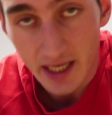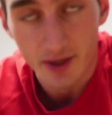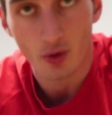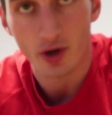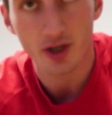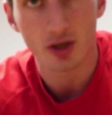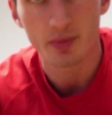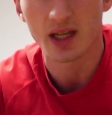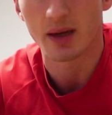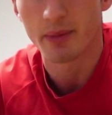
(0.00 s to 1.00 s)
again, or it
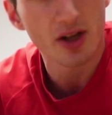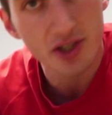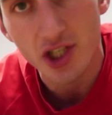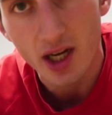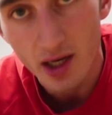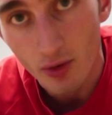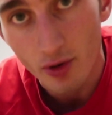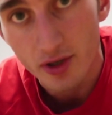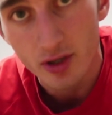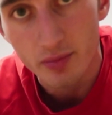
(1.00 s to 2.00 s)
could be a milk jug,
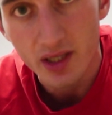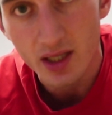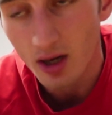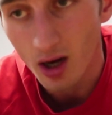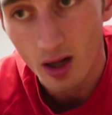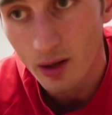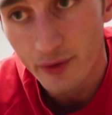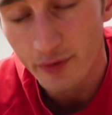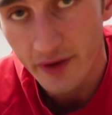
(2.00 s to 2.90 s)
or it could be all of your